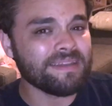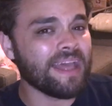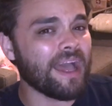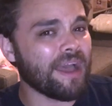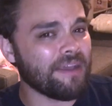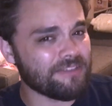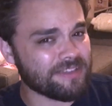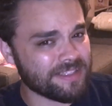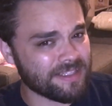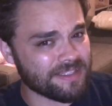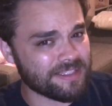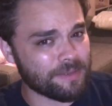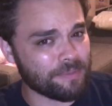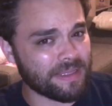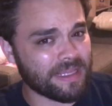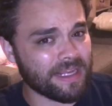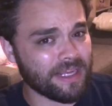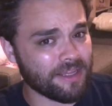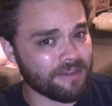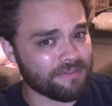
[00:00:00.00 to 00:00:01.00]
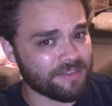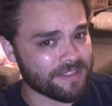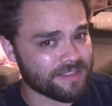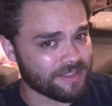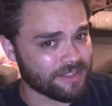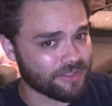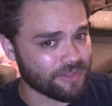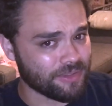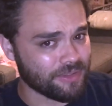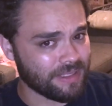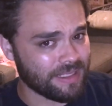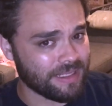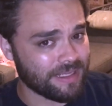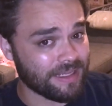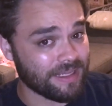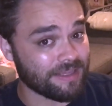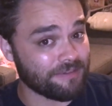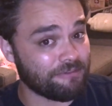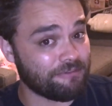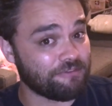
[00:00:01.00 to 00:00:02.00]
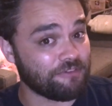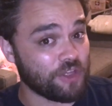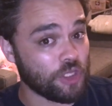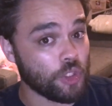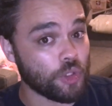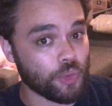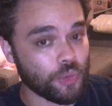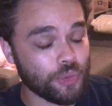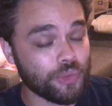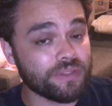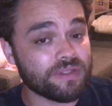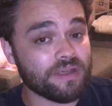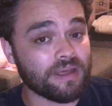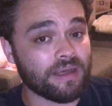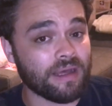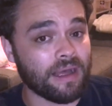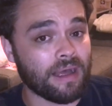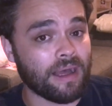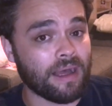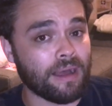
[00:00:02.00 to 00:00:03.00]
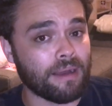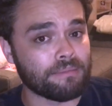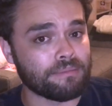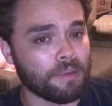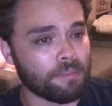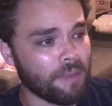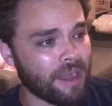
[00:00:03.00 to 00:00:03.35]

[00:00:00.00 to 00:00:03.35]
Now, ever since the beginning of this little uh, feud, um,